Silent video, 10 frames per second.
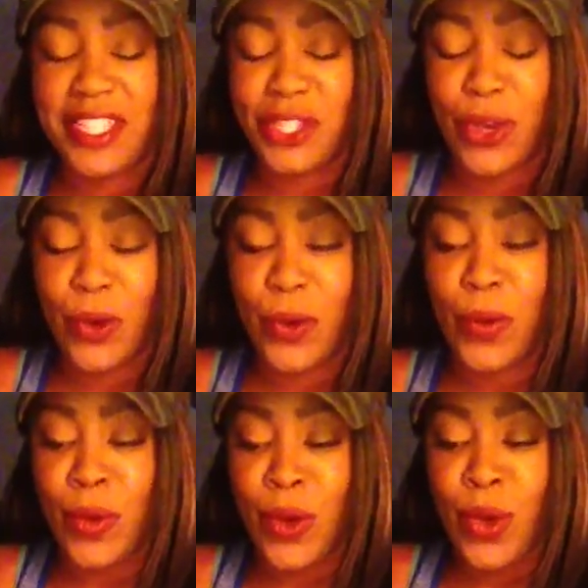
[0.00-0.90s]
So
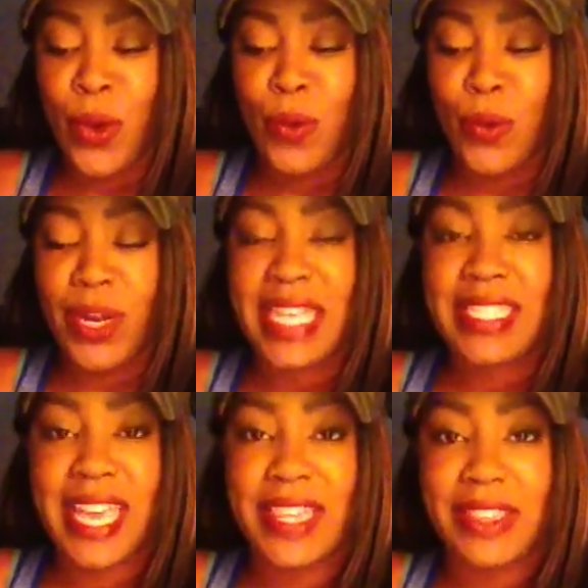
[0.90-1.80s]
when I
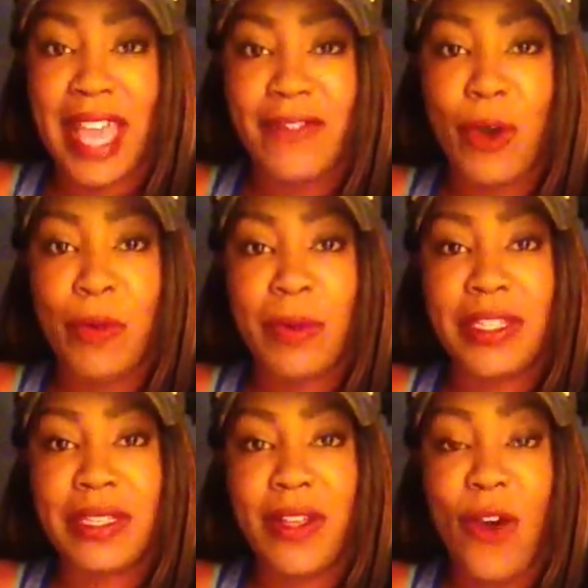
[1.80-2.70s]
say life
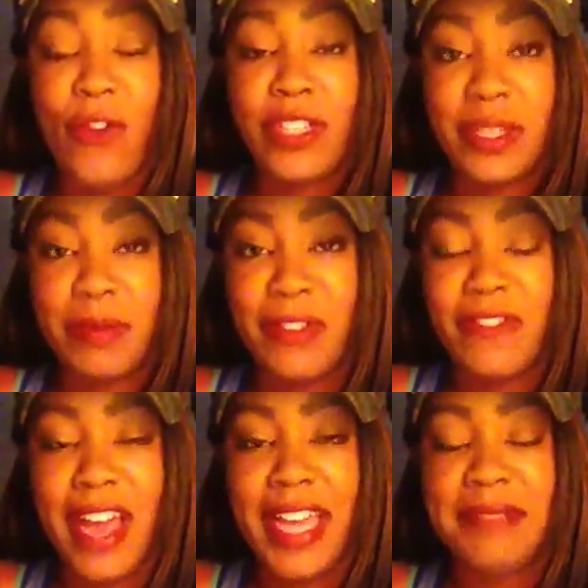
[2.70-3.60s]

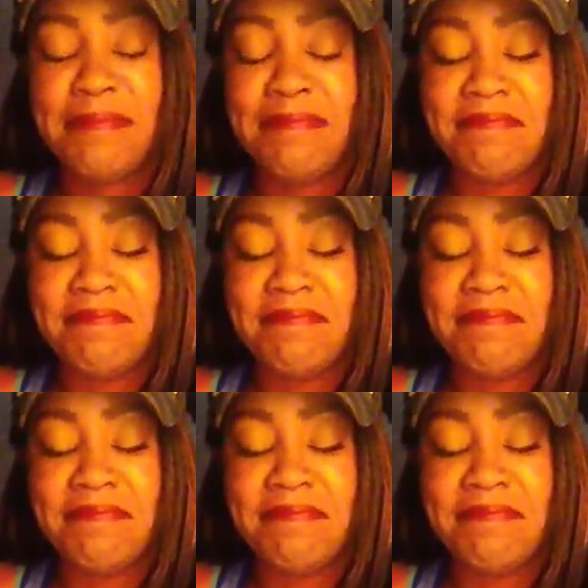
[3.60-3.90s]
oversimplified,